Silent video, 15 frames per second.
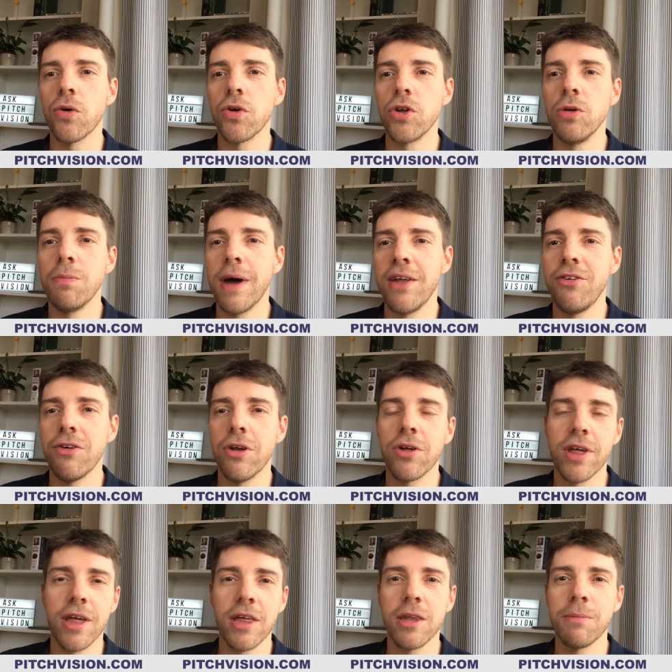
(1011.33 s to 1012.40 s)
or are you better at
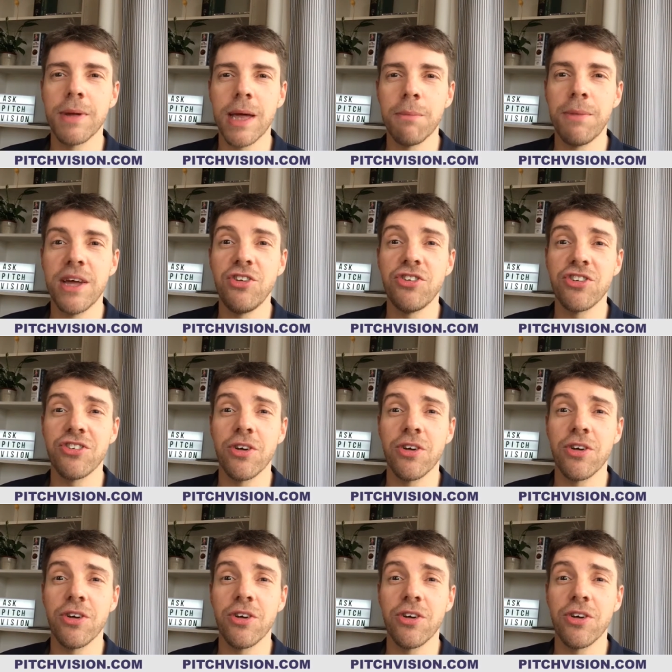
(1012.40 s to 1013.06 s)
looking at the bigger picture?